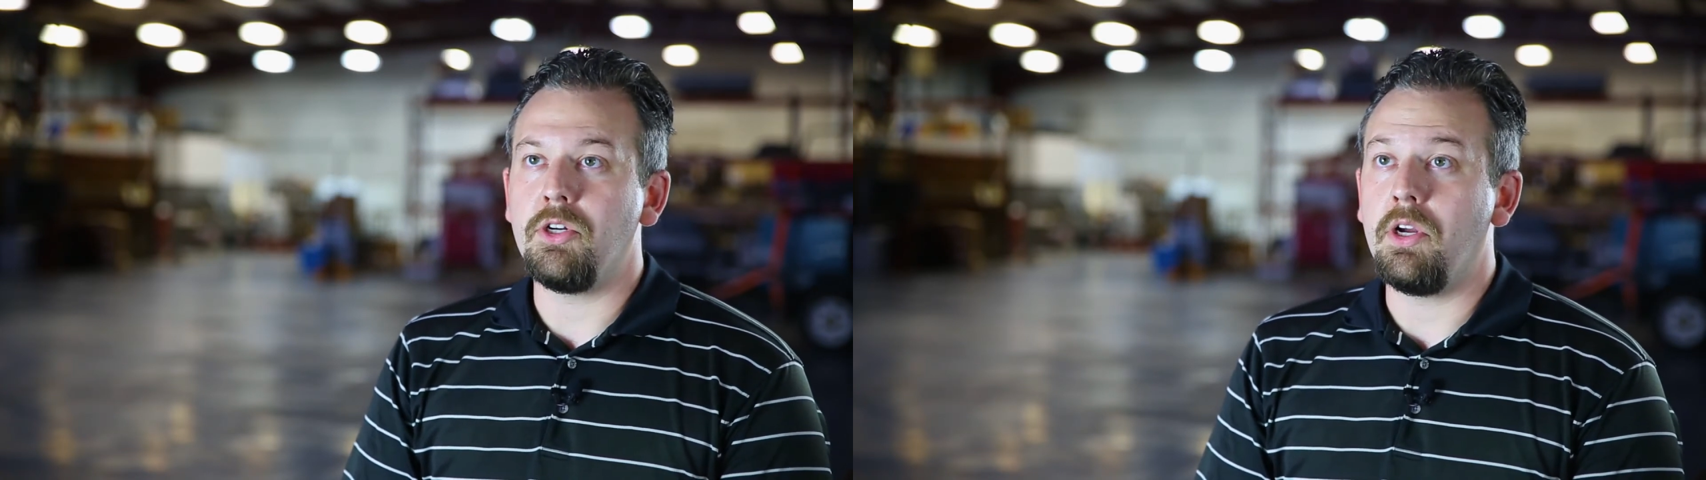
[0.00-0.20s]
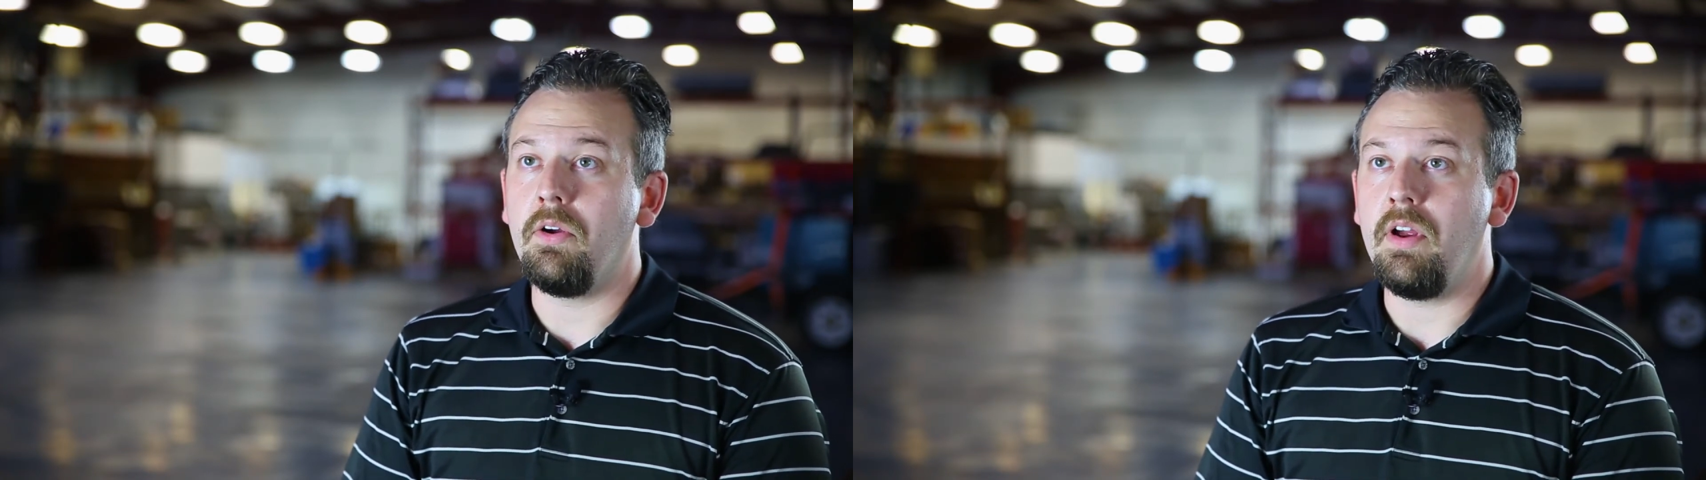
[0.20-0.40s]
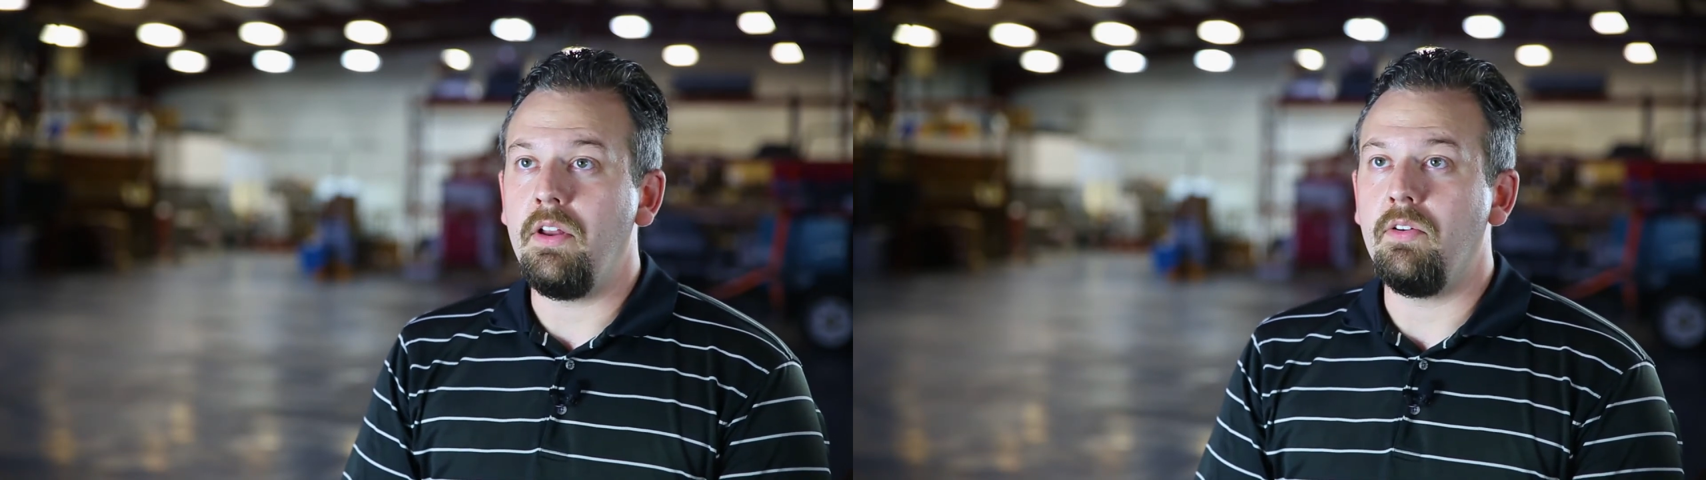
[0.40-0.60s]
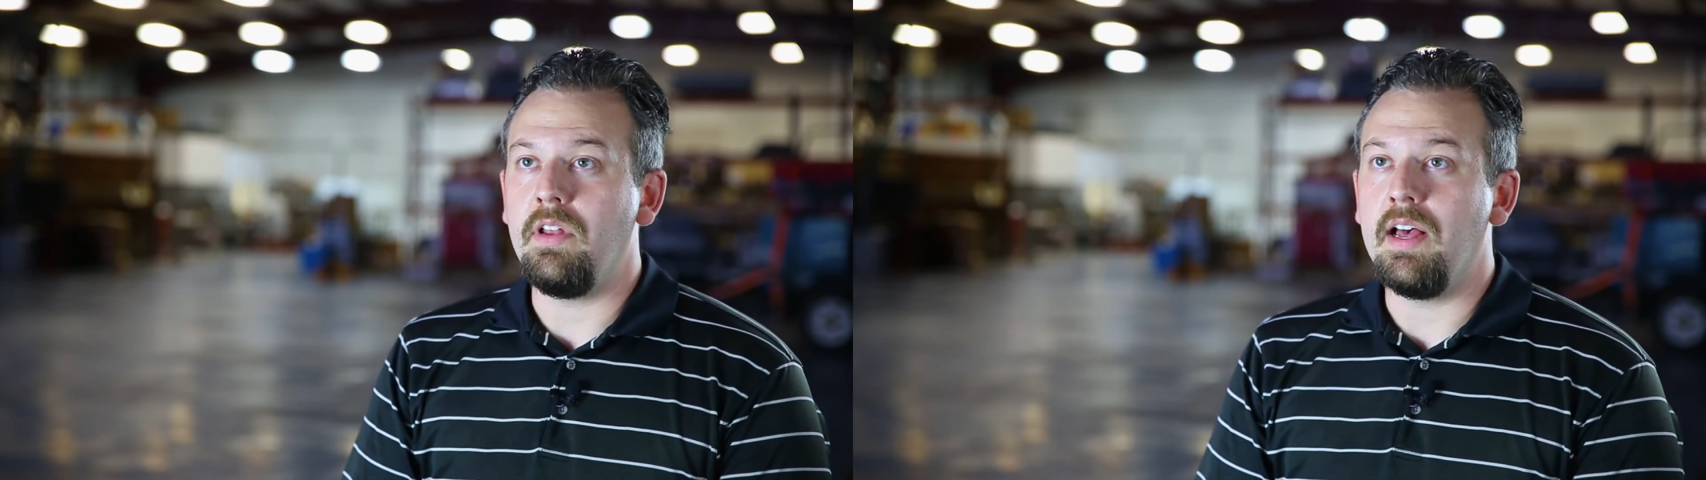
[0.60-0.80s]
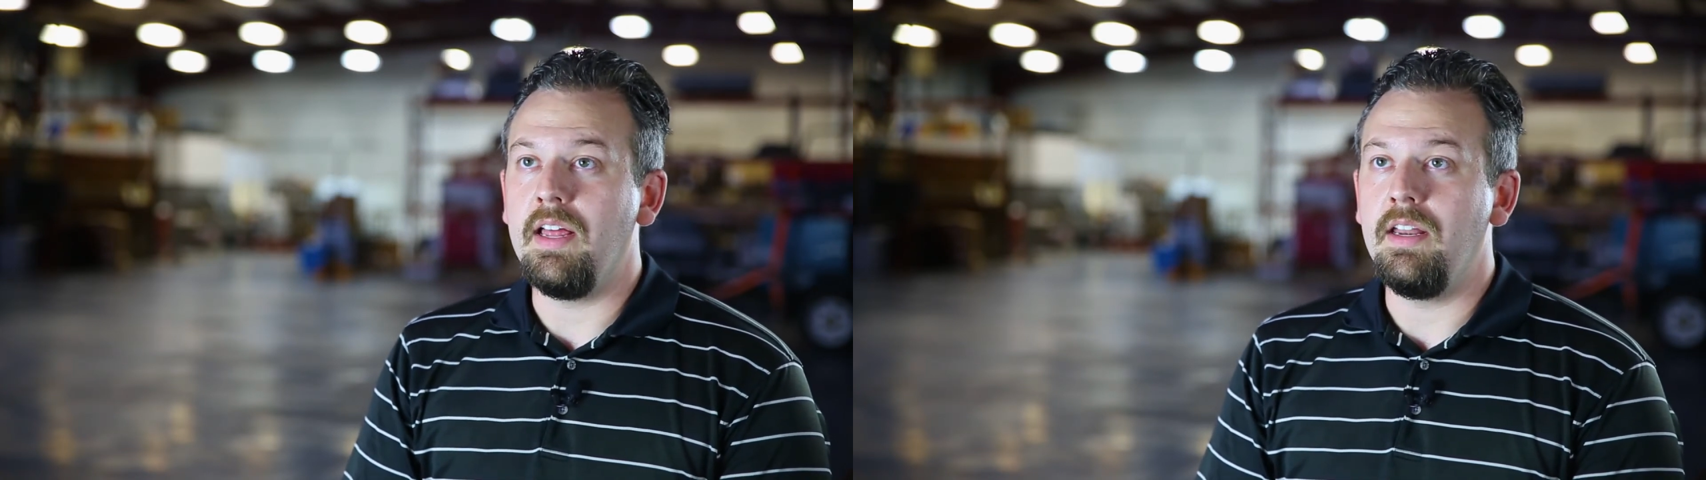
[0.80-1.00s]
your degree and you're
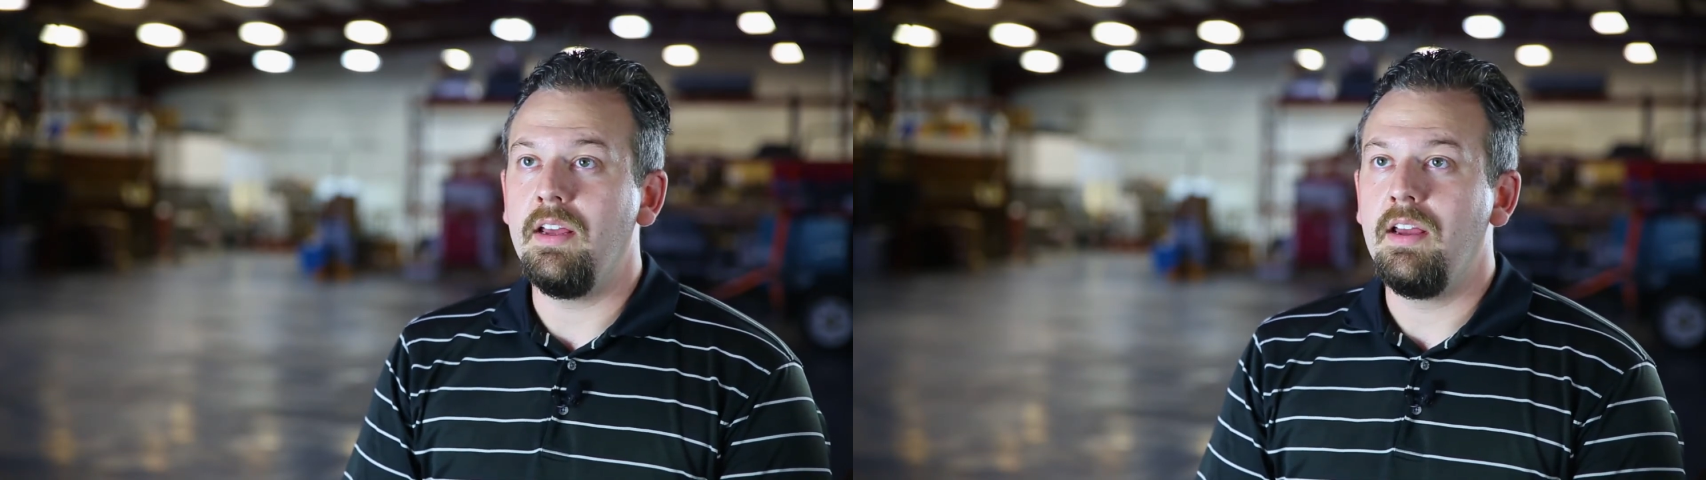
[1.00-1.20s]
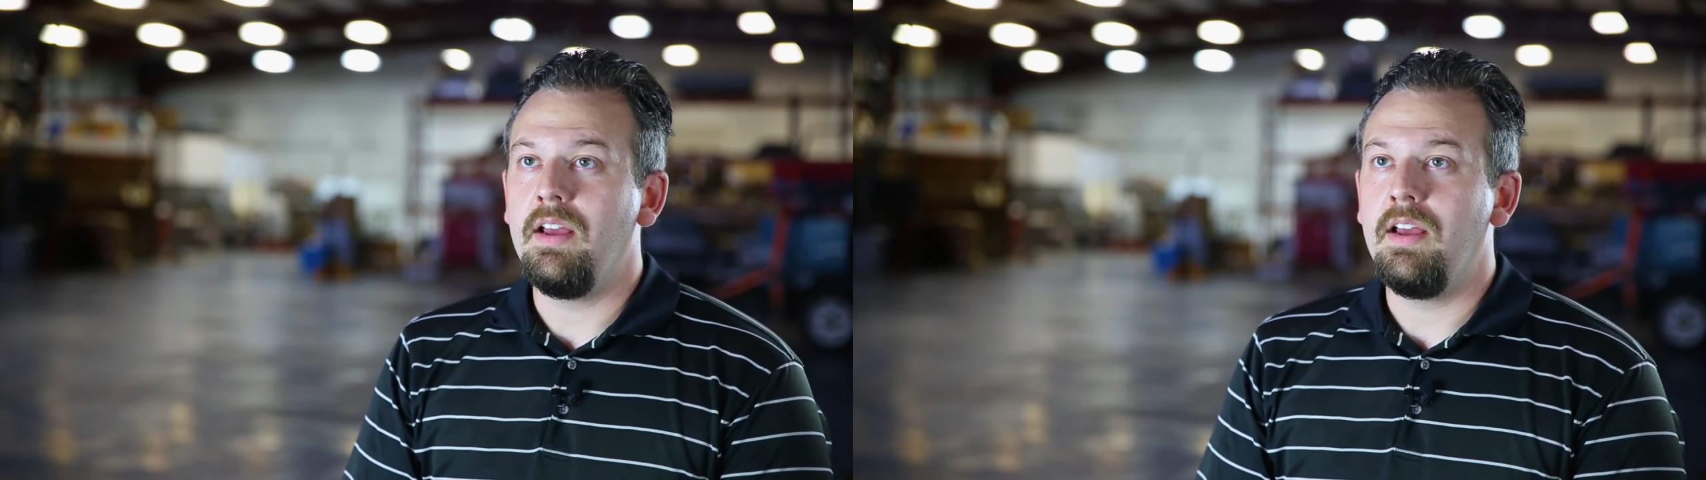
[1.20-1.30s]
done.